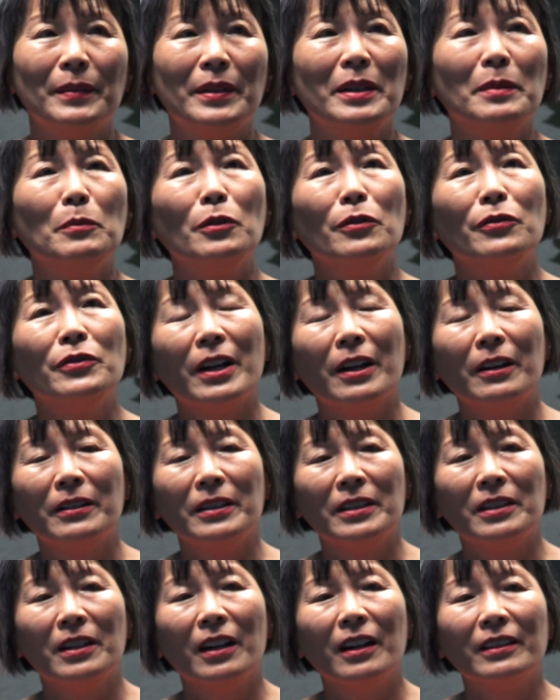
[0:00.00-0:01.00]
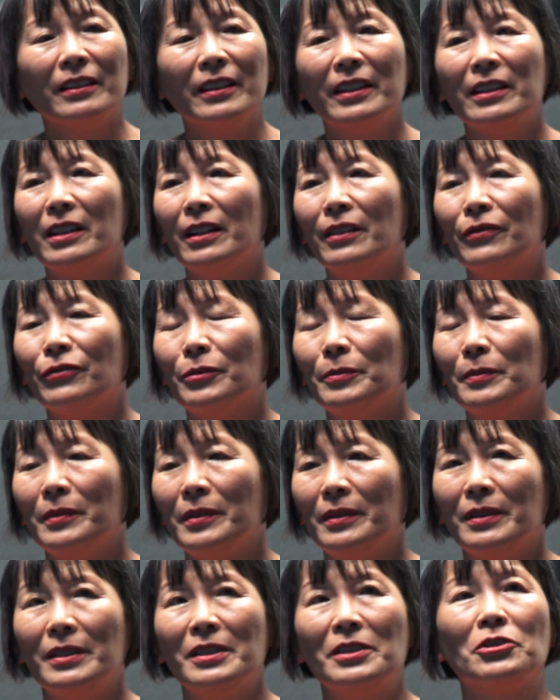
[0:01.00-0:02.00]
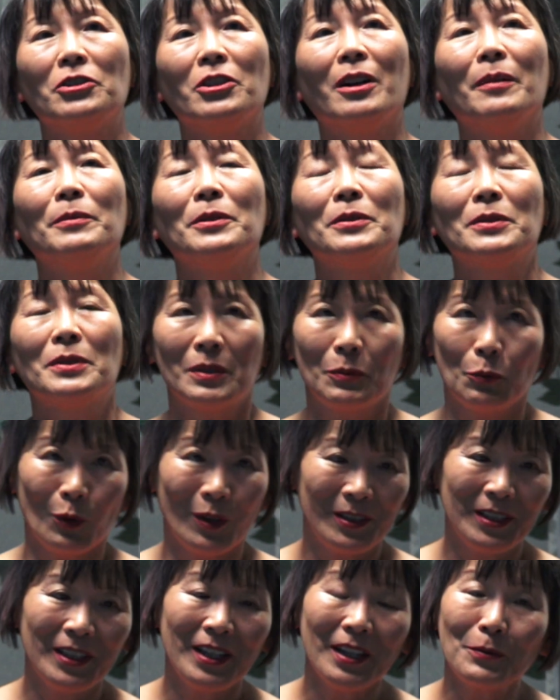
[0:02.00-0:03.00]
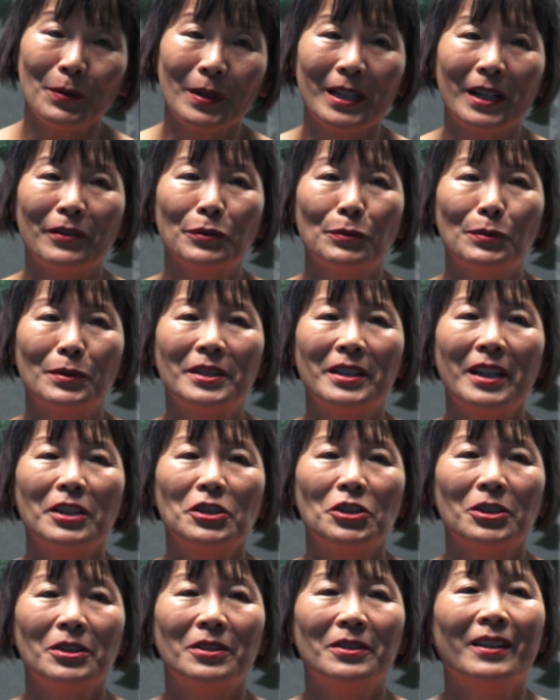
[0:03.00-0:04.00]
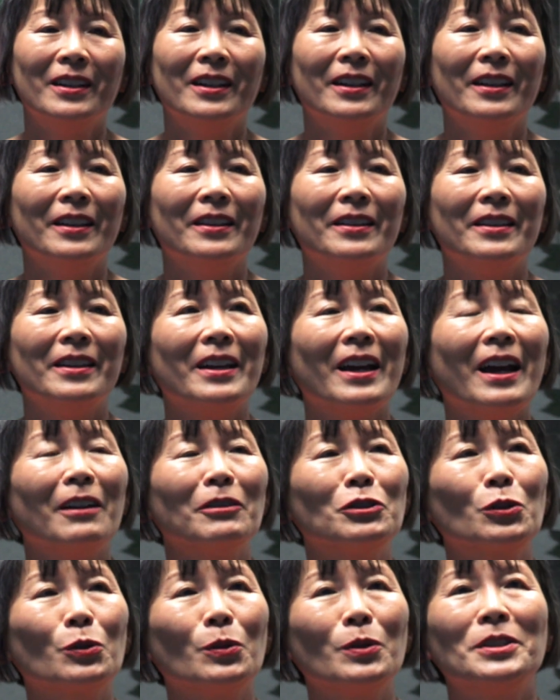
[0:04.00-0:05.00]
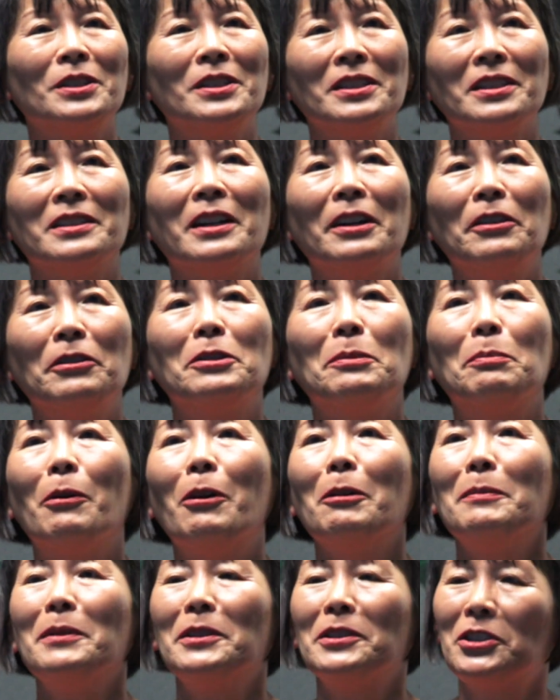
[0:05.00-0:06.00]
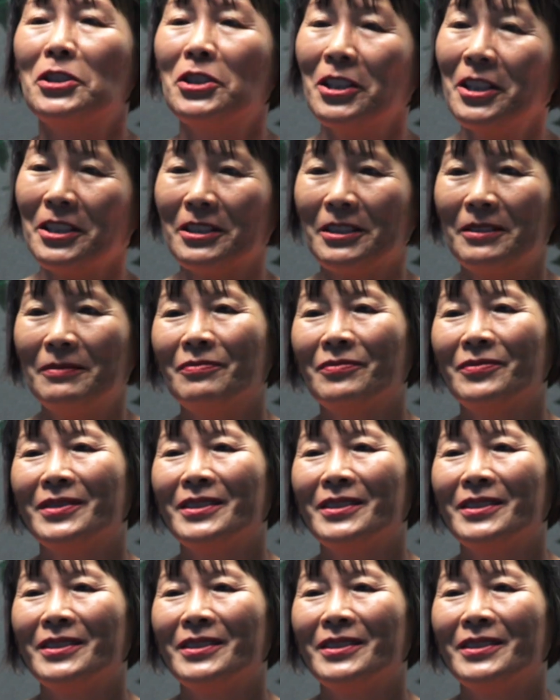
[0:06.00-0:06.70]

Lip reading: He'd moved out. He'd gotten laid off from his job. This is, once again, right after the recession. They outsourced his entire department to China.